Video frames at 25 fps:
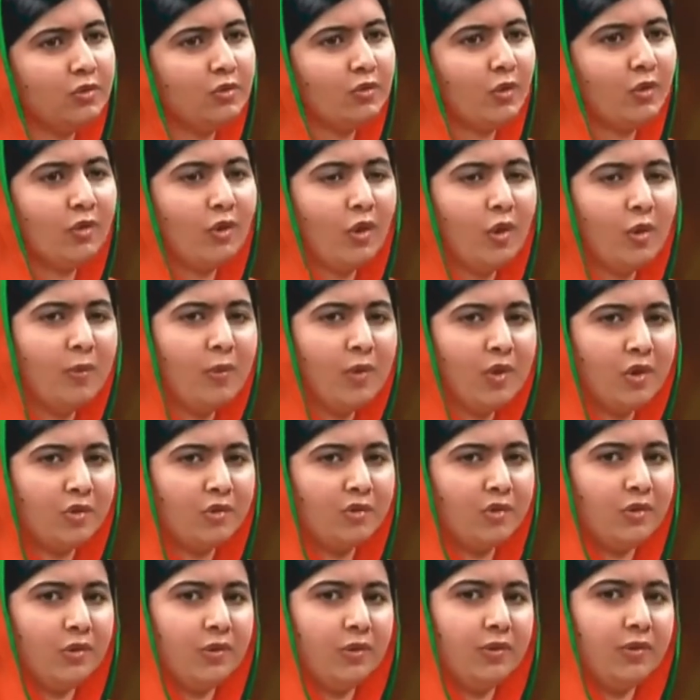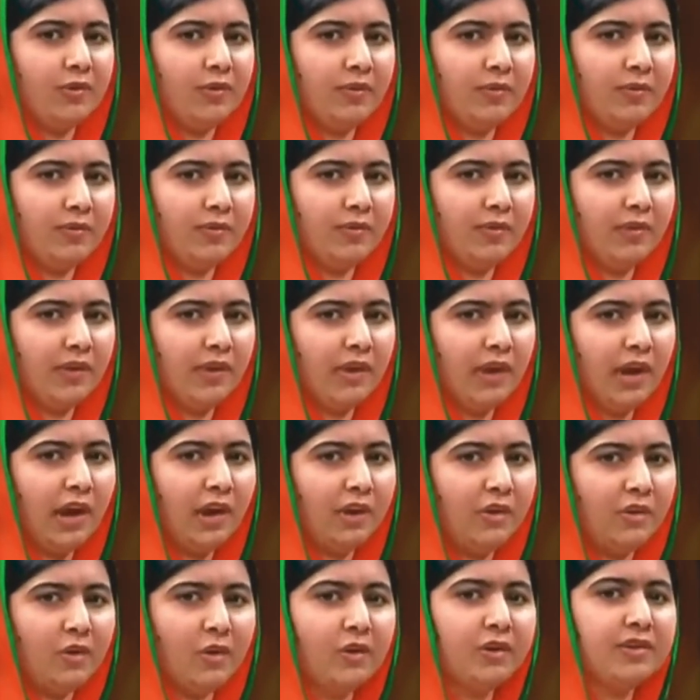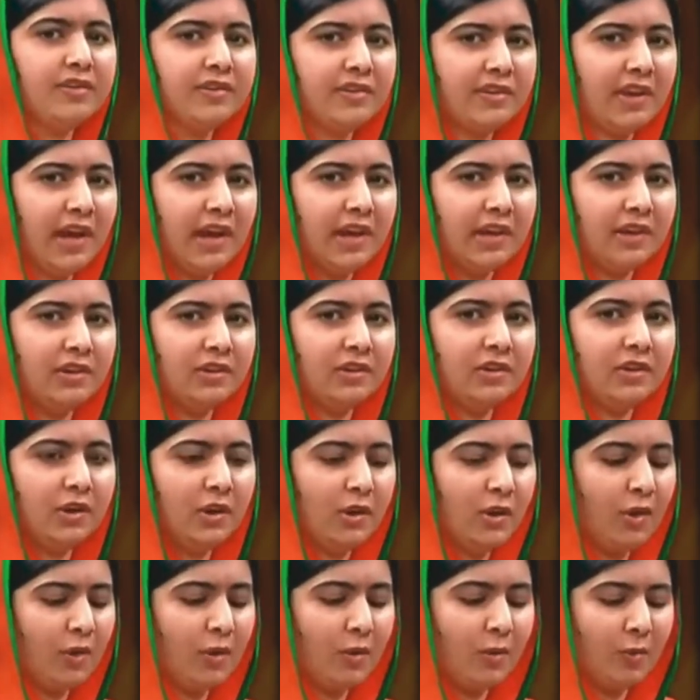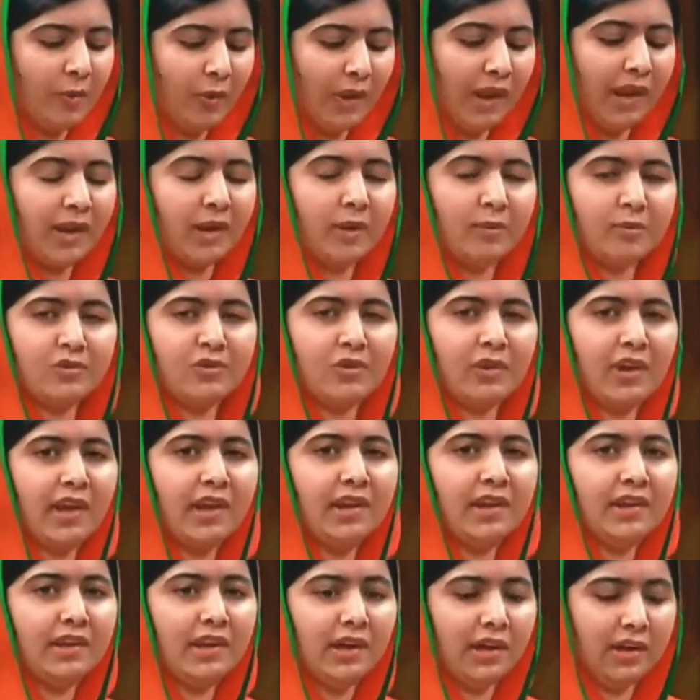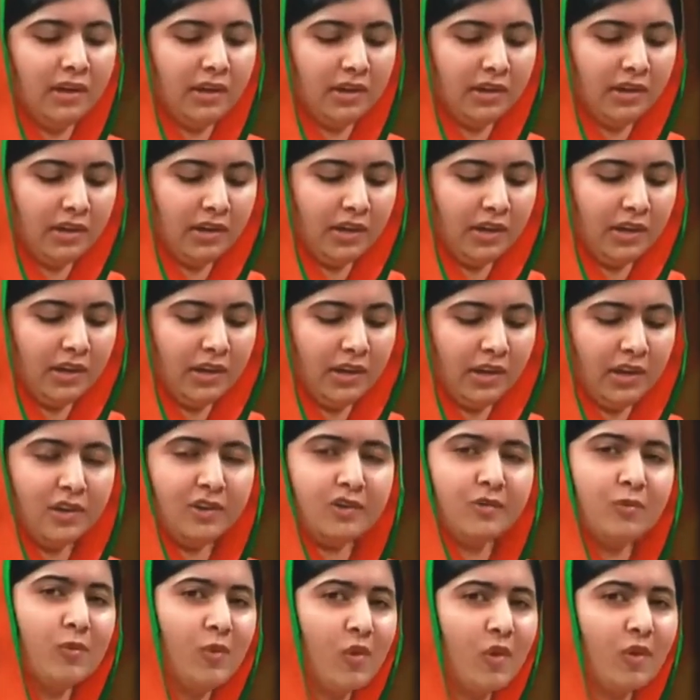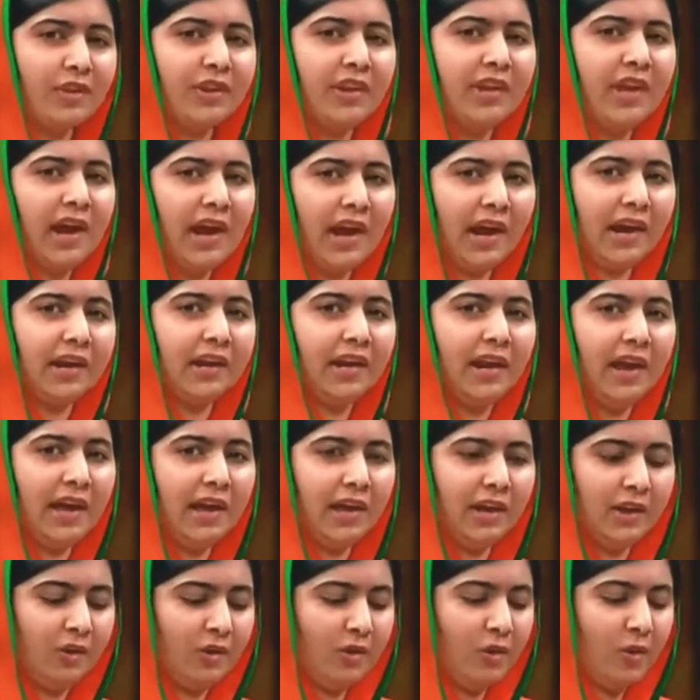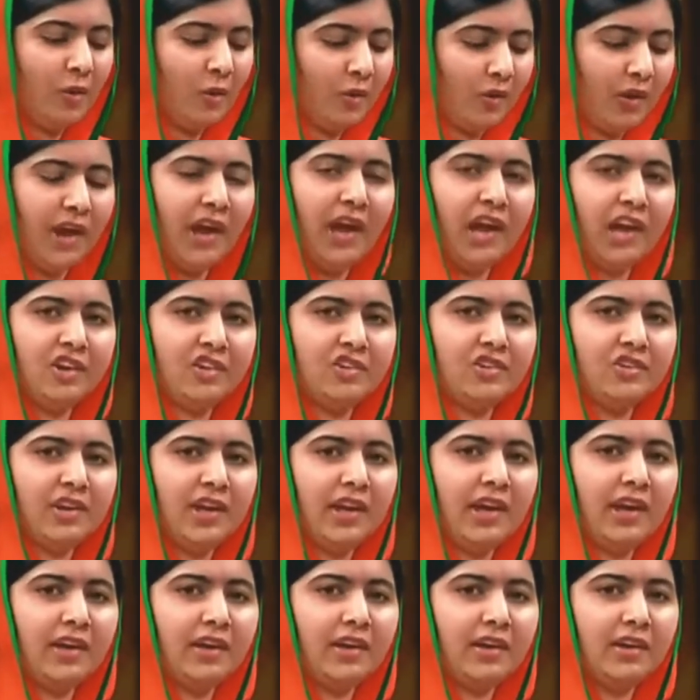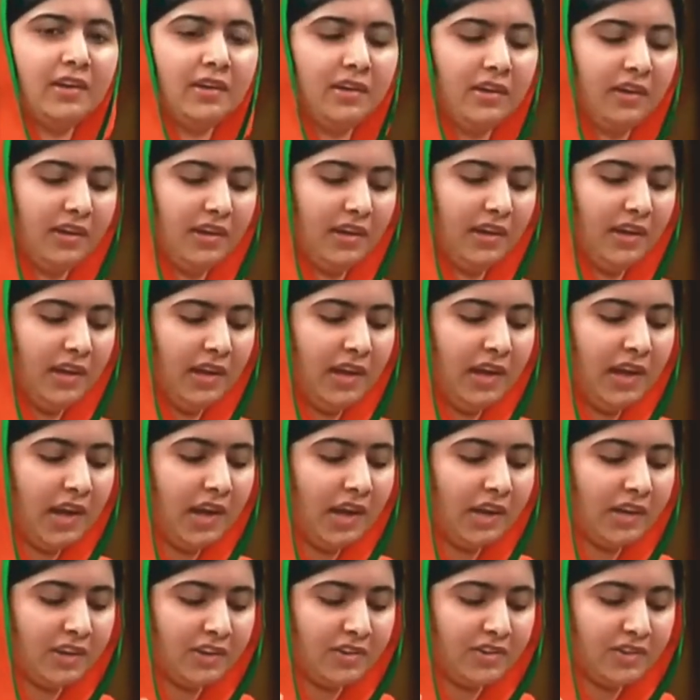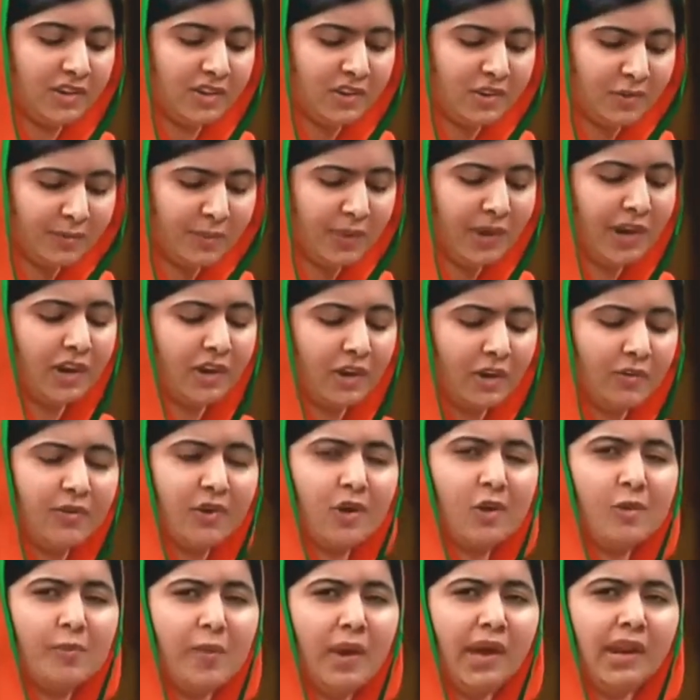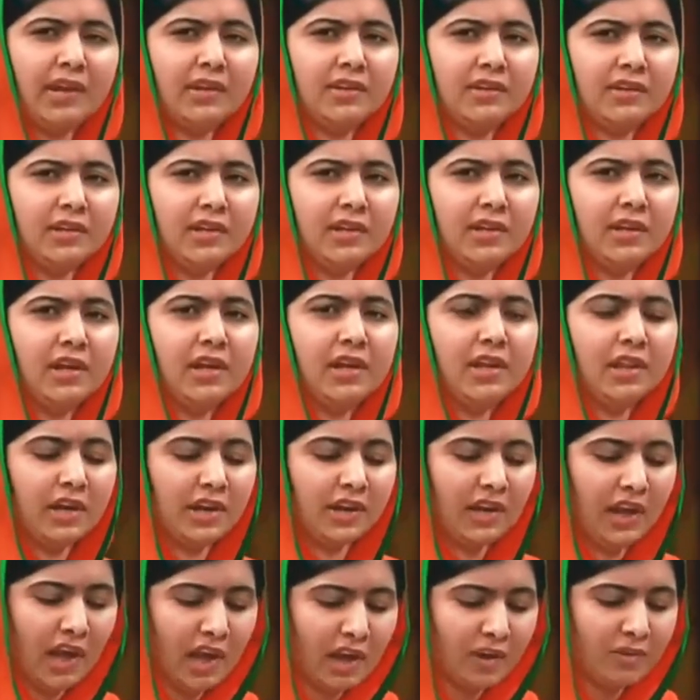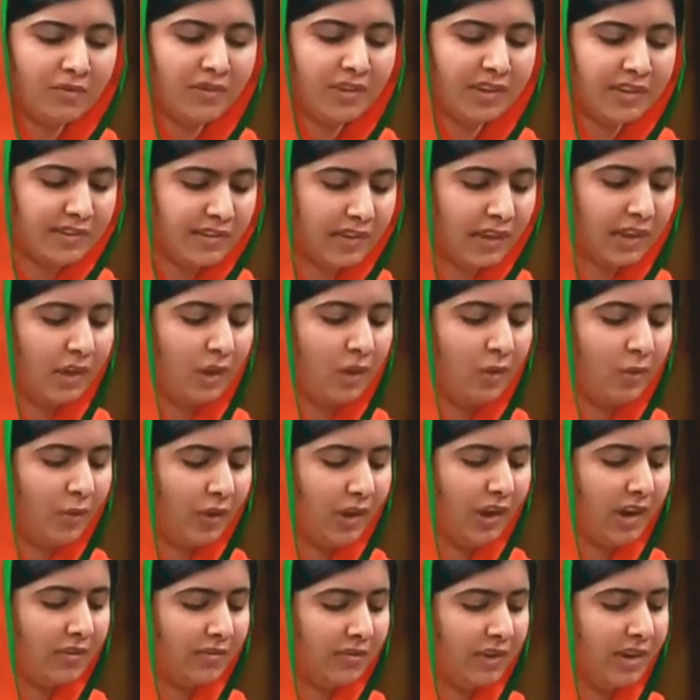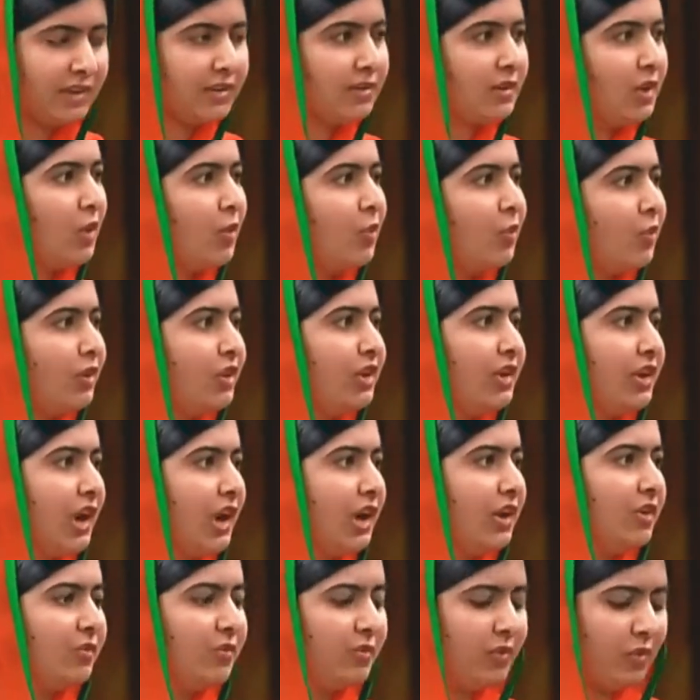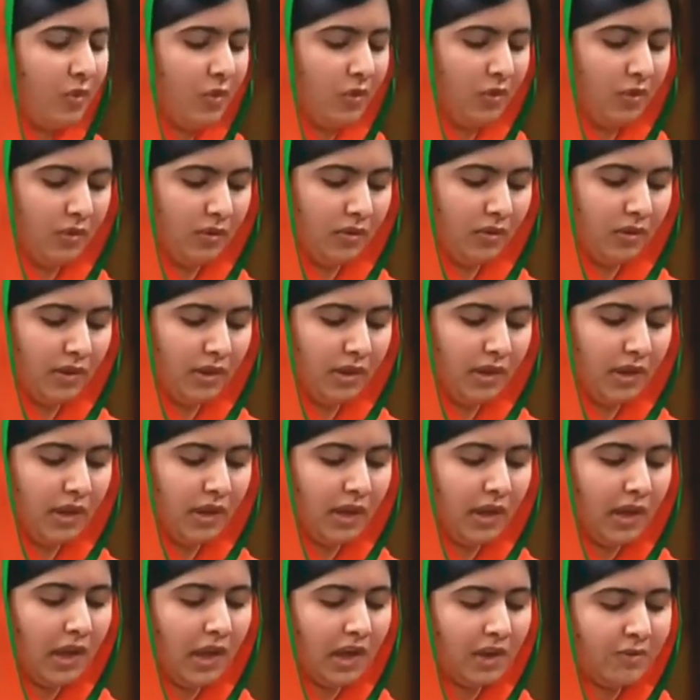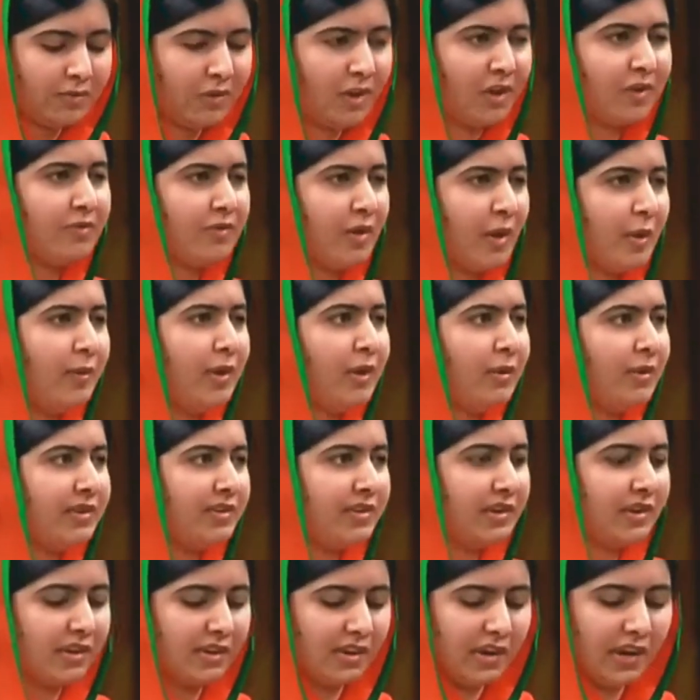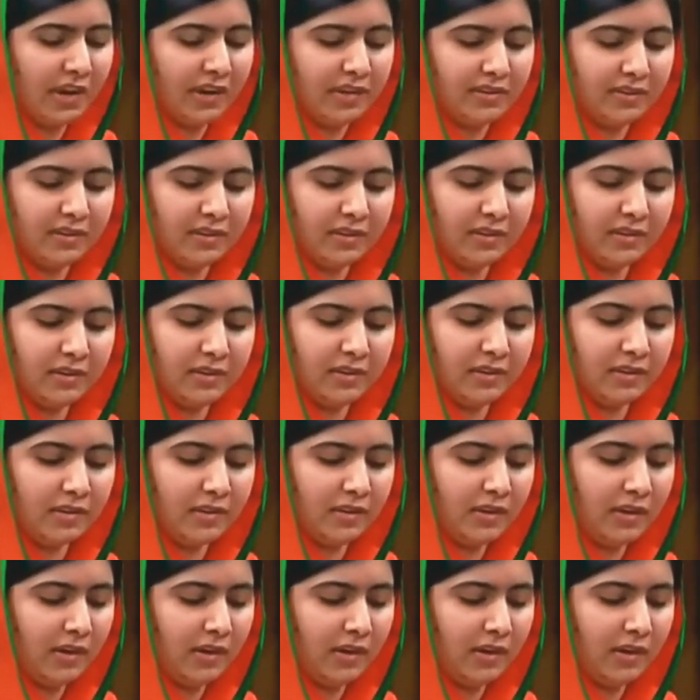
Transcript: So your motto and your stand, "Welcome to Canada," is more than a headline or a hashtag. It is the spirit of humanity that every single one of us would yearn for if our family was in crisis.